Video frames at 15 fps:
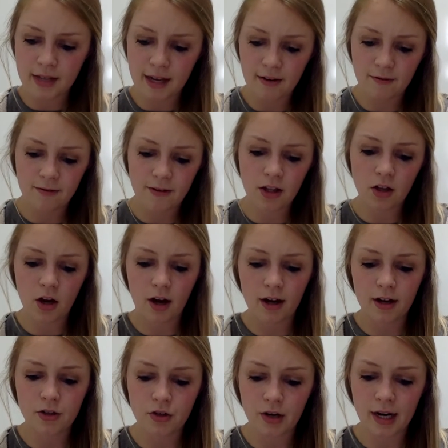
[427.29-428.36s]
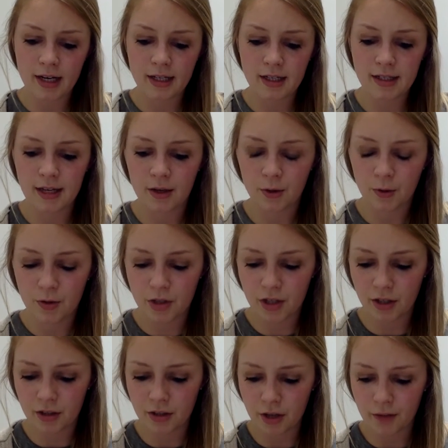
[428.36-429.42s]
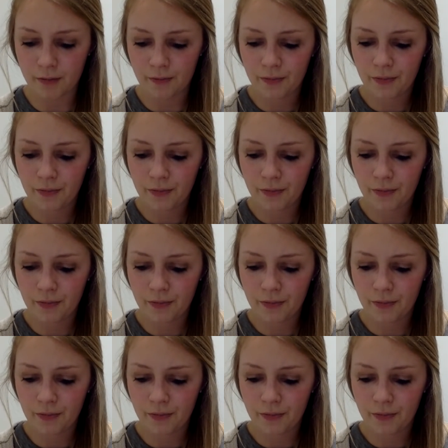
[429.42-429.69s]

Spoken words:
10 feet long and dragged it down to a shelter.